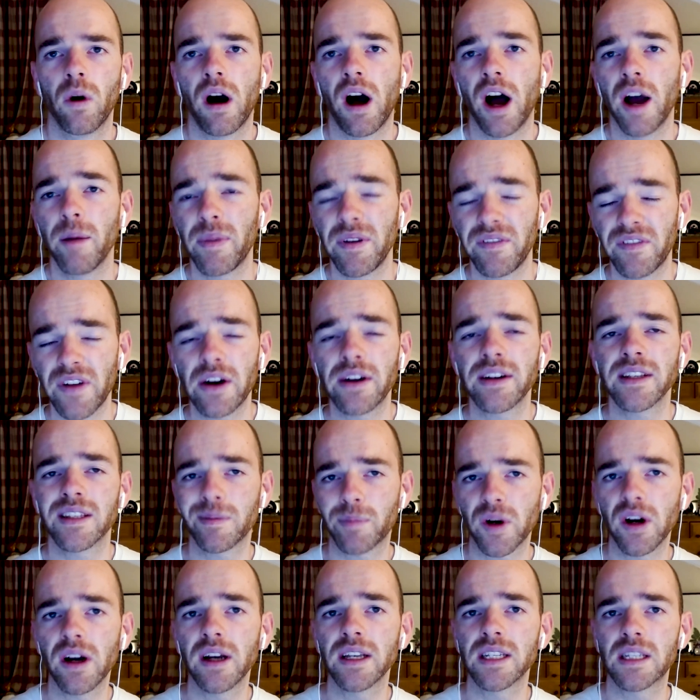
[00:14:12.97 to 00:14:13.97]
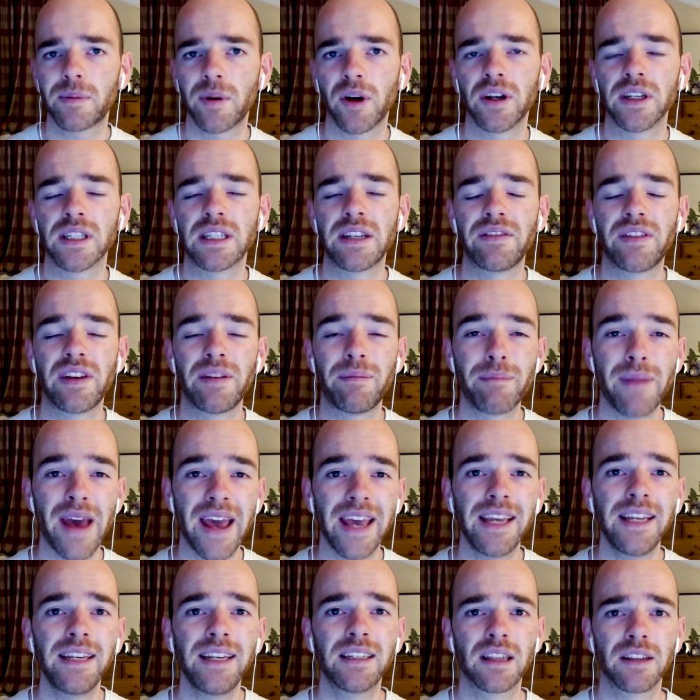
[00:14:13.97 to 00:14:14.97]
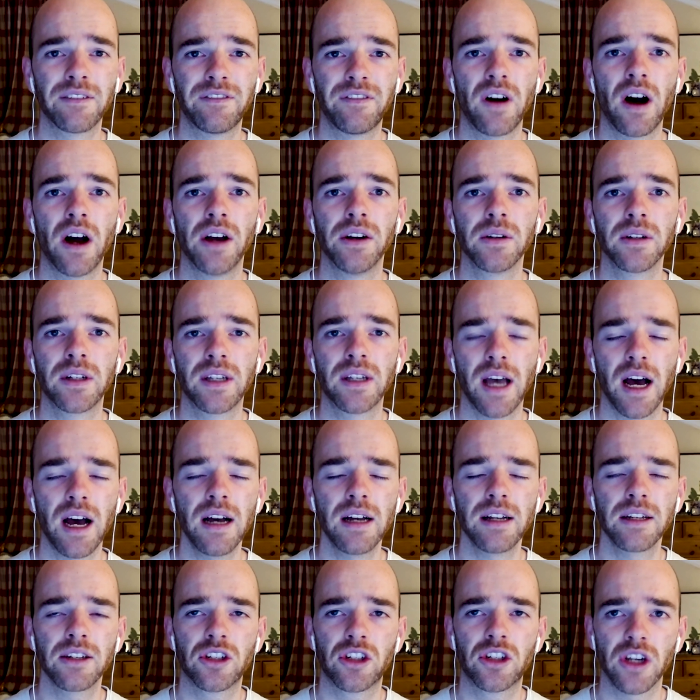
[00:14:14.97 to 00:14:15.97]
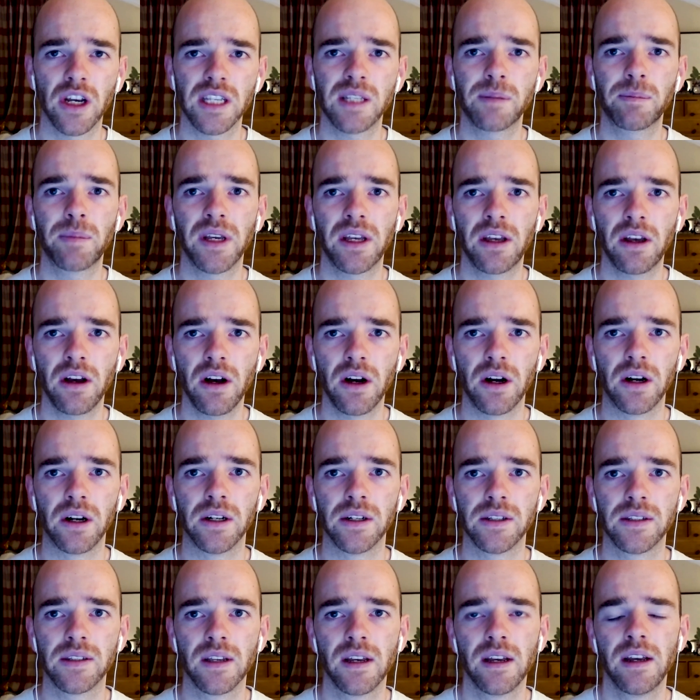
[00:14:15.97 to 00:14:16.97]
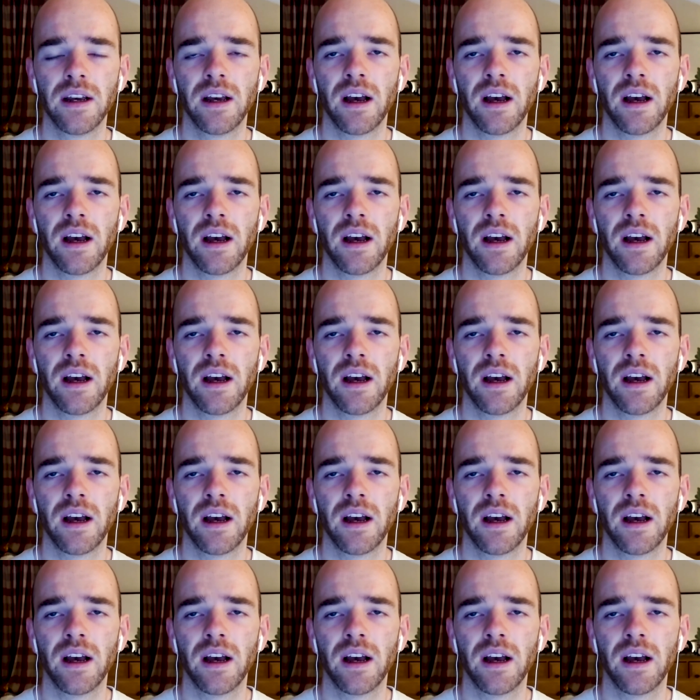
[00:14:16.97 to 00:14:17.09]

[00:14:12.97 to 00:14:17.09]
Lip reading: I'd be very surprised, to be honest, if he made the final cut, just because